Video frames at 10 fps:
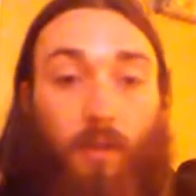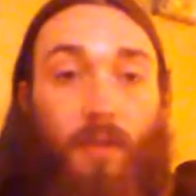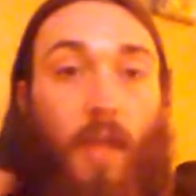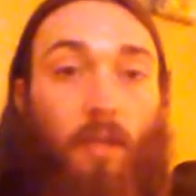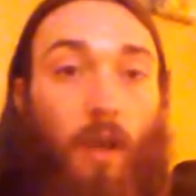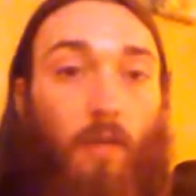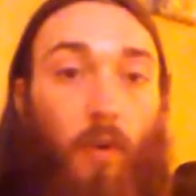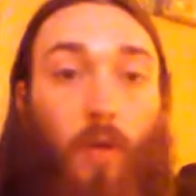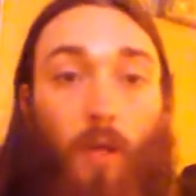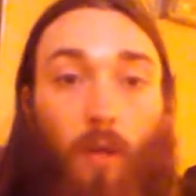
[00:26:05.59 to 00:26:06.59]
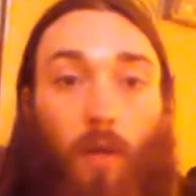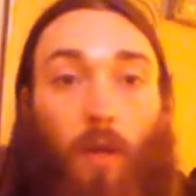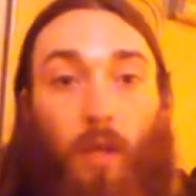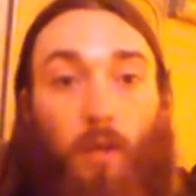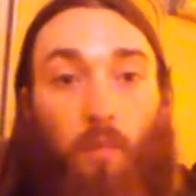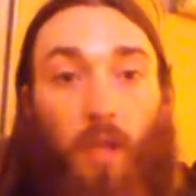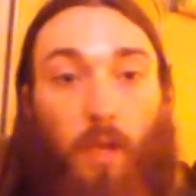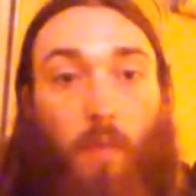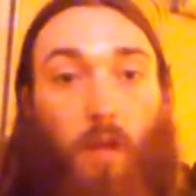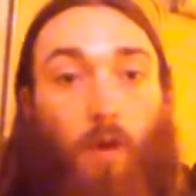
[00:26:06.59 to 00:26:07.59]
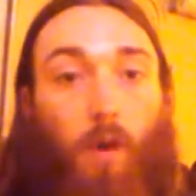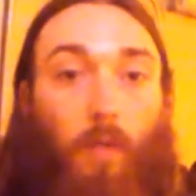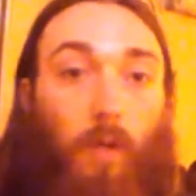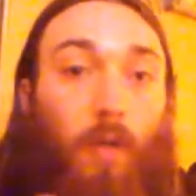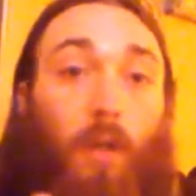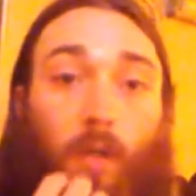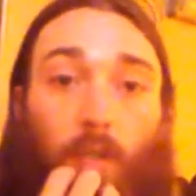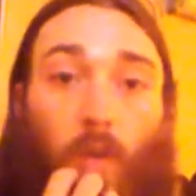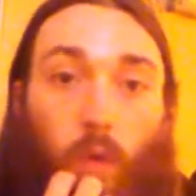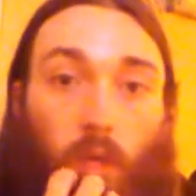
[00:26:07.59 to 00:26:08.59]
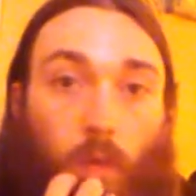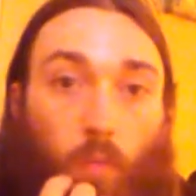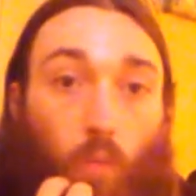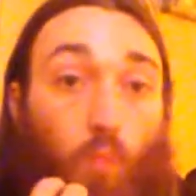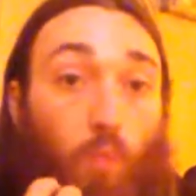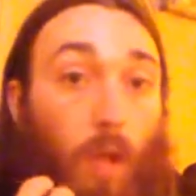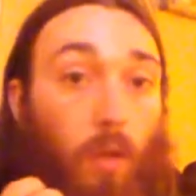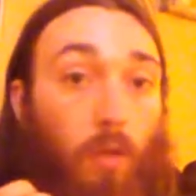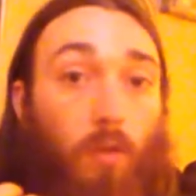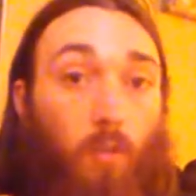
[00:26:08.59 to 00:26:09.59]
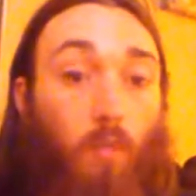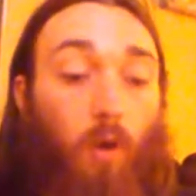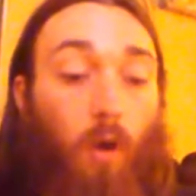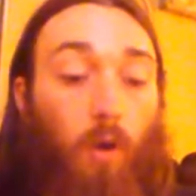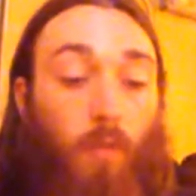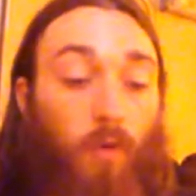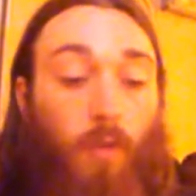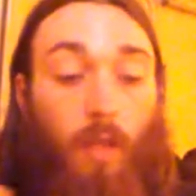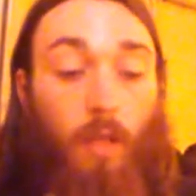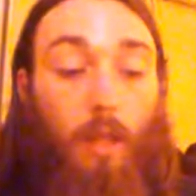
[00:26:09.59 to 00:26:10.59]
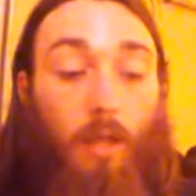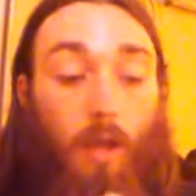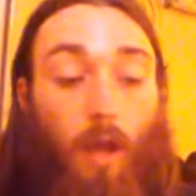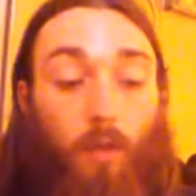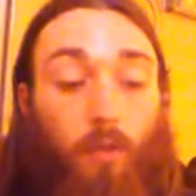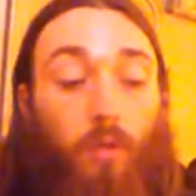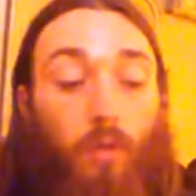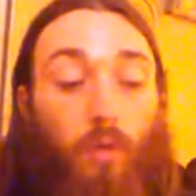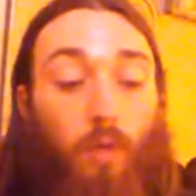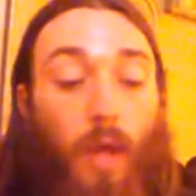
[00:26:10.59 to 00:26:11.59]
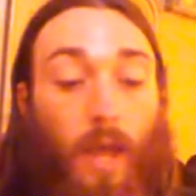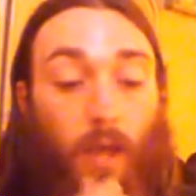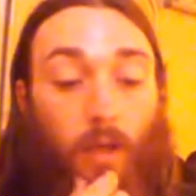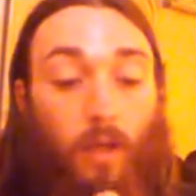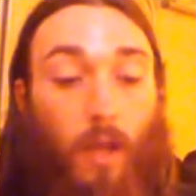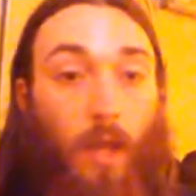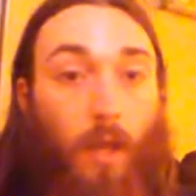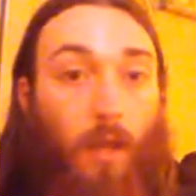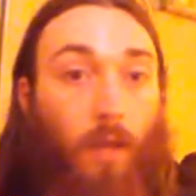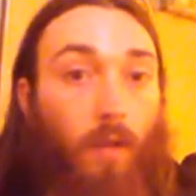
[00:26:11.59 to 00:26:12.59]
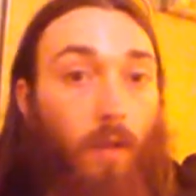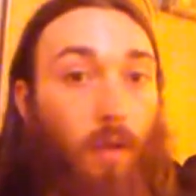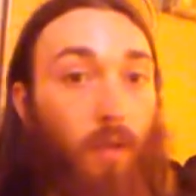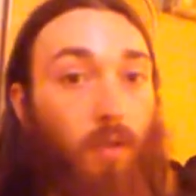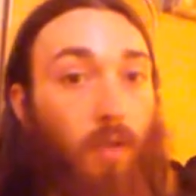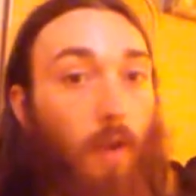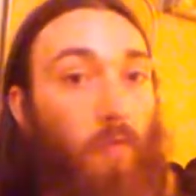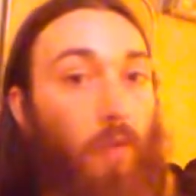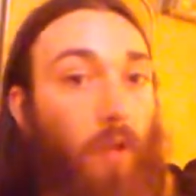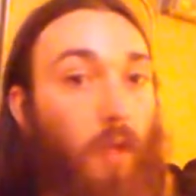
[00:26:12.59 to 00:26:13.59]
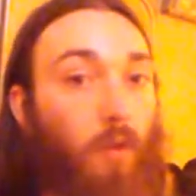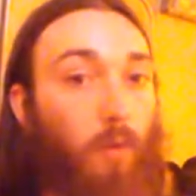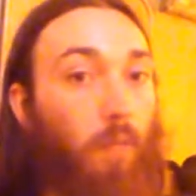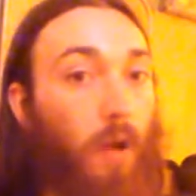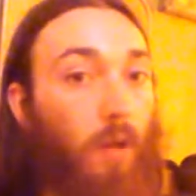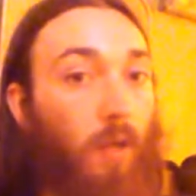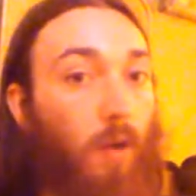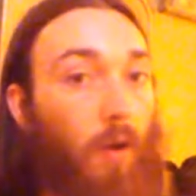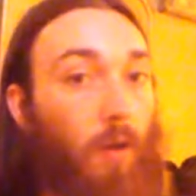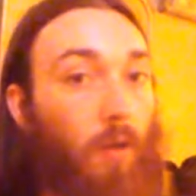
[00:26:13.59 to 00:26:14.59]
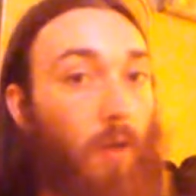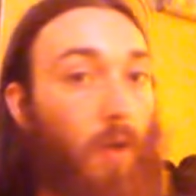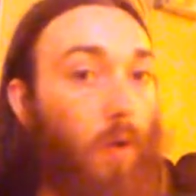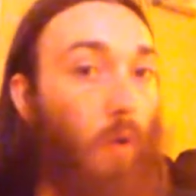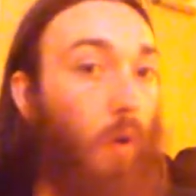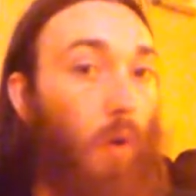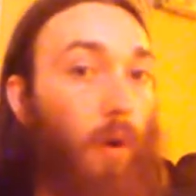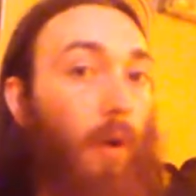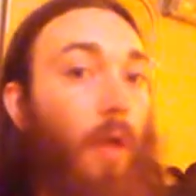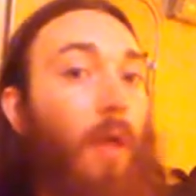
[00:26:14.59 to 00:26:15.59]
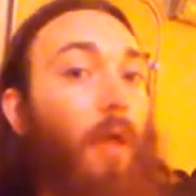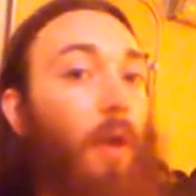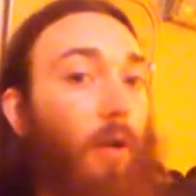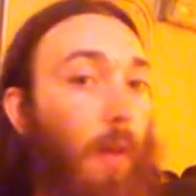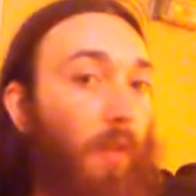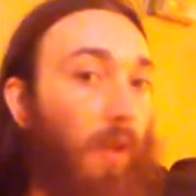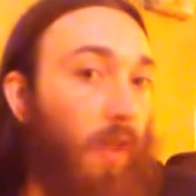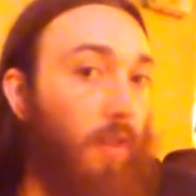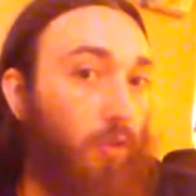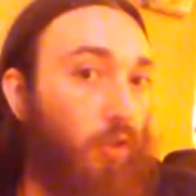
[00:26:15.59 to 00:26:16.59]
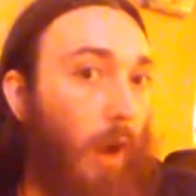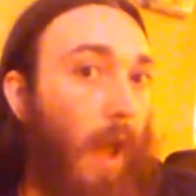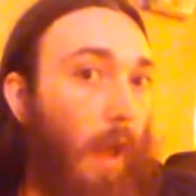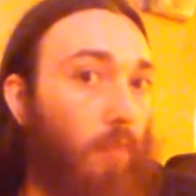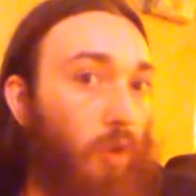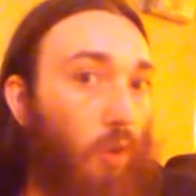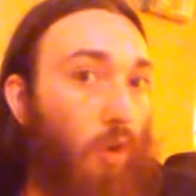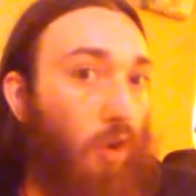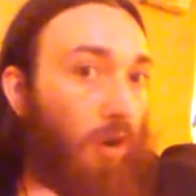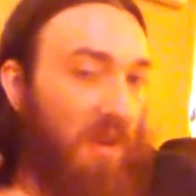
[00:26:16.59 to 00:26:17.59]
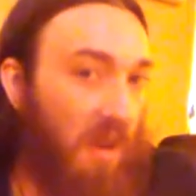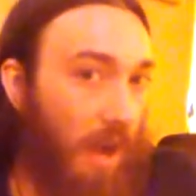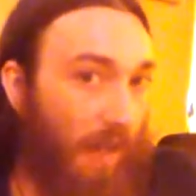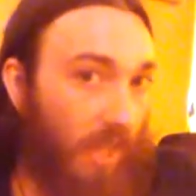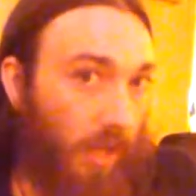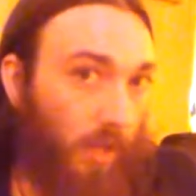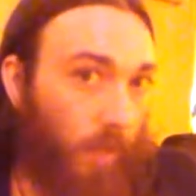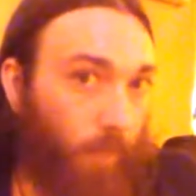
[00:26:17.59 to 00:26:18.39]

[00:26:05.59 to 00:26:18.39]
That's covered in a good plate mail armor. So again, much more armored than the others who had a soft leather bodyguard or a couple of leather straps or nothing.